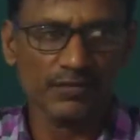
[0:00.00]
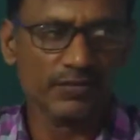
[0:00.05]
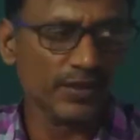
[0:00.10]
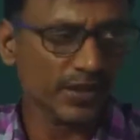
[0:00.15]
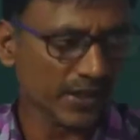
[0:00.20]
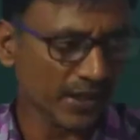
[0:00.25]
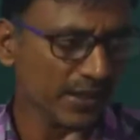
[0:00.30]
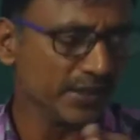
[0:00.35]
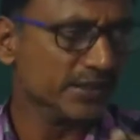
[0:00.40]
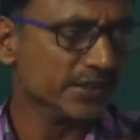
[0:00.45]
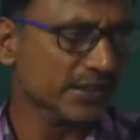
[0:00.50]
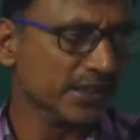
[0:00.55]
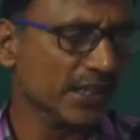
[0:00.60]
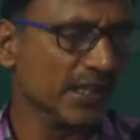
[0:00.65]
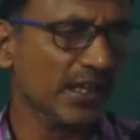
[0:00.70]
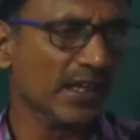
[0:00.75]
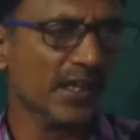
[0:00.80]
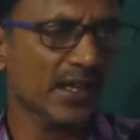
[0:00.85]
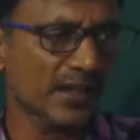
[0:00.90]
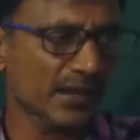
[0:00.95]
We can
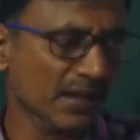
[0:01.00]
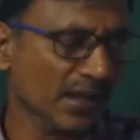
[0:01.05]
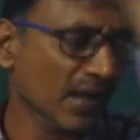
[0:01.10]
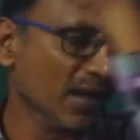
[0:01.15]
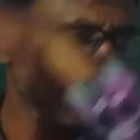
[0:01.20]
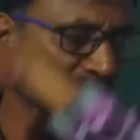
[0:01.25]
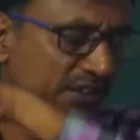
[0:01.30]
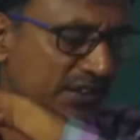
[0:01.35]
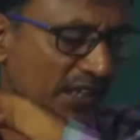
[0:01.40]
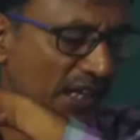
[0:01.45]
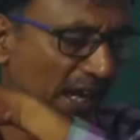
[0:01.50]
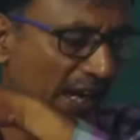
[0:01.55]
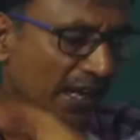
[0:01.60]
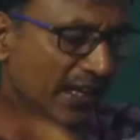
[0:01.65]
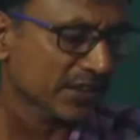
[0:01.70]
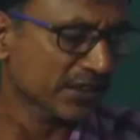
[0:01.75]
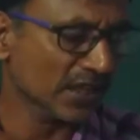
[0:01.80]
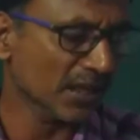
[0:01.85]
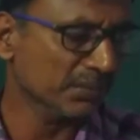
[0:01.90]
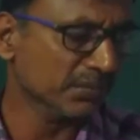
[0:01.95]
see in the sky
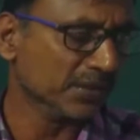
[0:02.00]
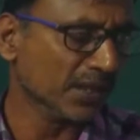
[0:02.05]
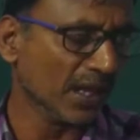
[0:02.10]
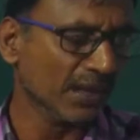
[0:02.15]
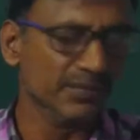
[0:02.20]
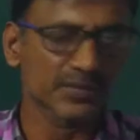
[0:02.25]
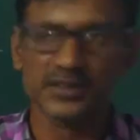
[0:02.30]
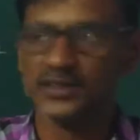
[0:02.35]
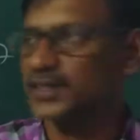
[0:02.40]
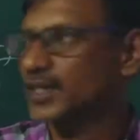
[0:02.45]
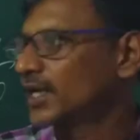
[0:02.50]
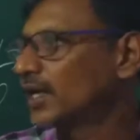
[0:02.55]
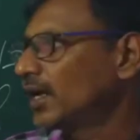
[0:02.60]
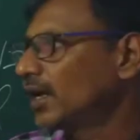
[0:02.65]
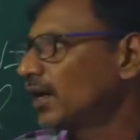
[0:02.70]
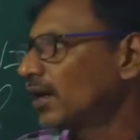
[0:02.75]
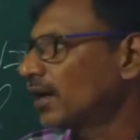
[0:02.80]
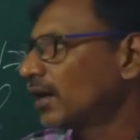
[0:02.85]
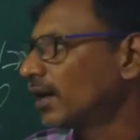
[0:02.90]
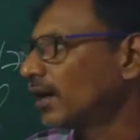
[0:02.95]
sometimes.
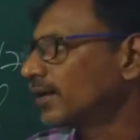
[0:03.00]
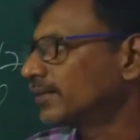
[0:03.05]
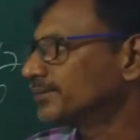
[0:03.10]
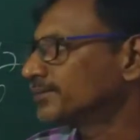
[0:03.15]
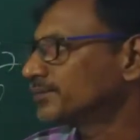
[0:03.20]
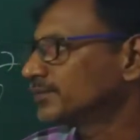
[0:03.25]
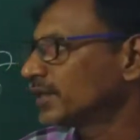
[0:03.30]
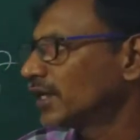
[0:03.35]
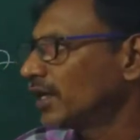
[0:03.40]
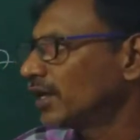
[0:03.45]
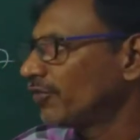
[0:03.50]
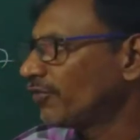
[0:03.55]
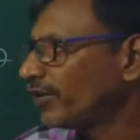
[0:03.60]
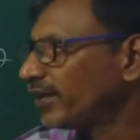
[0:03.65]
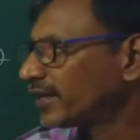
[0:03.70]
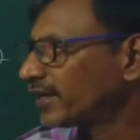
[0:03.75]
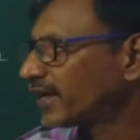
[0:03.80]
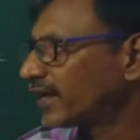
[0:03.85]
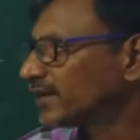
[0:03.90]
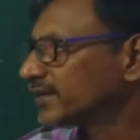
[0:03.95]

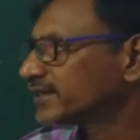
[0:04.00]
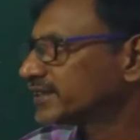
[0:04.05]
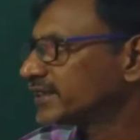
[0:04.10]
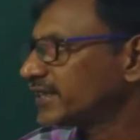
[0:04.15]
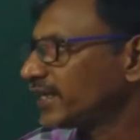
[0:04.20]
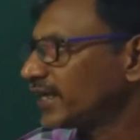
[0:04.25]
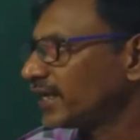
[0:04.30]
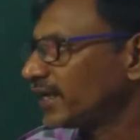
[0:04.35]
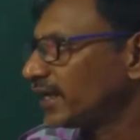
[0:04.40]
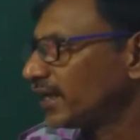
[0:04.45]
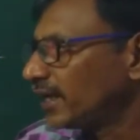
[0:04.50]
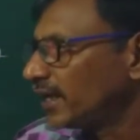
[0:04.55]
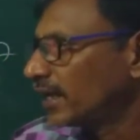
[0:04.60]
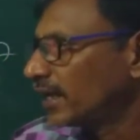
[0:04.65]
We can see